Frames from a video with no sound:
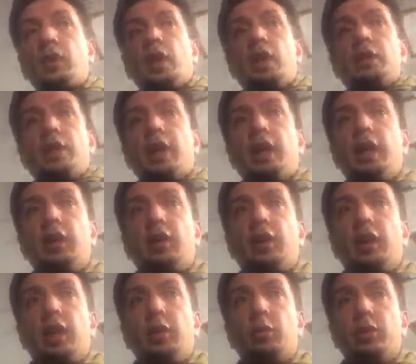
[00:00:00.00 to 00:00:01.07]
is that
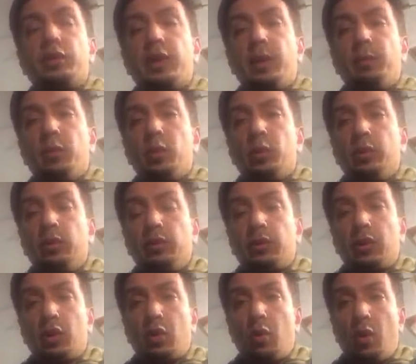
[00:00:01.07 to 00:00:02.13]
it resembles
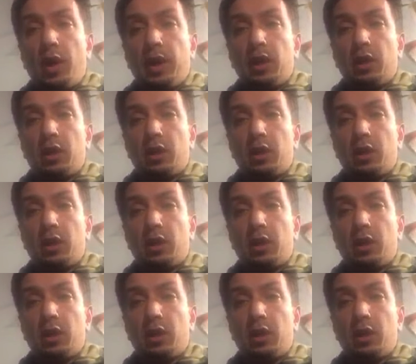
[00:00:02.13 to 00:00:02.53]
quite